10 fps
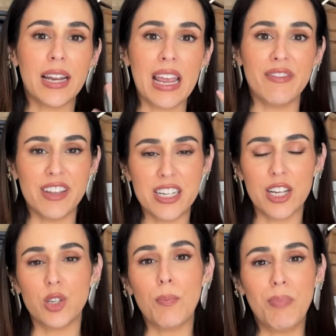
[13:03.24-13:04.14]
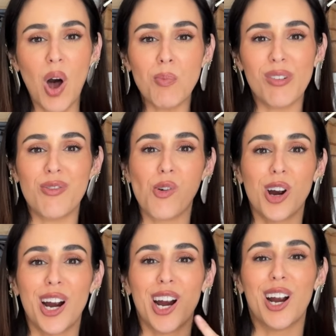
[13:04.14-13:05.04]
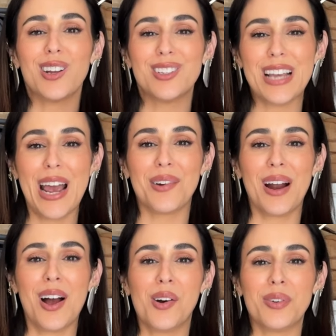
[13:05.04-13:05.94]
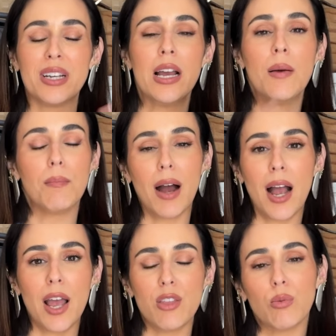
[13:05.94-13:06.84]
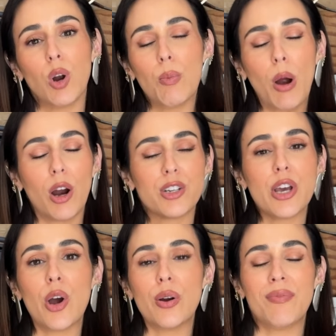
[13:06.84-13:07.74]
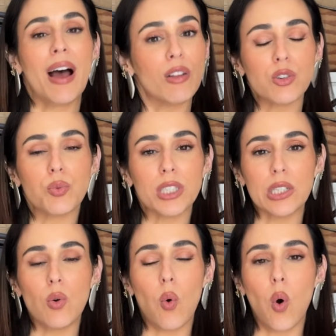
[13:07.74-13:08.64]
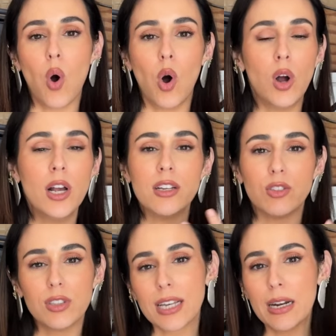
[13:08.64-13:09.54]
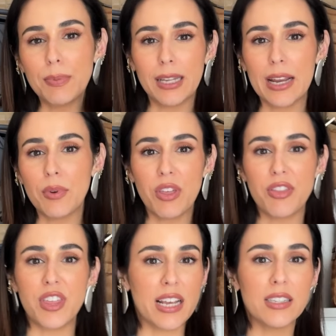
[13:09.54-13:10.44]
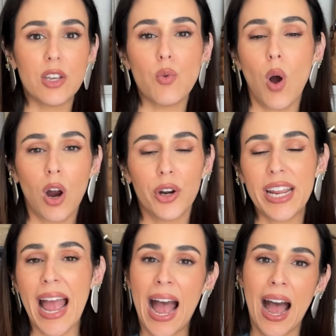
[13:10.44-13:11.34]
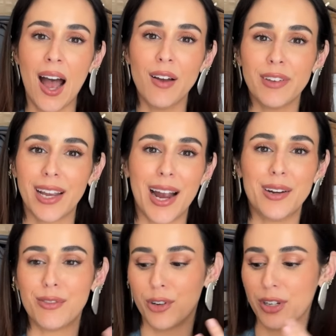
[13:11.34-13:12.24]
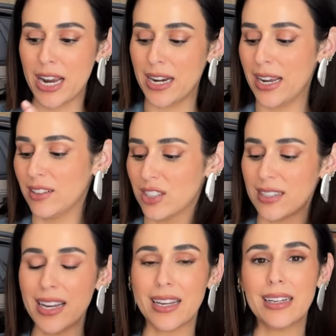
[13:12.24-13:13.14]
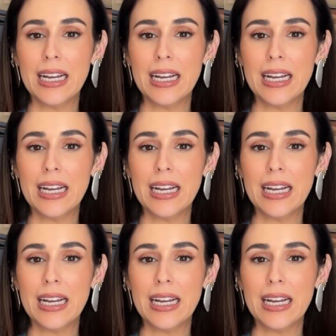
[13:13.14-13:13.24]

a vintage belt before, tied around the Row Park tote, and that looked really cool. So just kind of playing with the things that you already have and kind of creating just like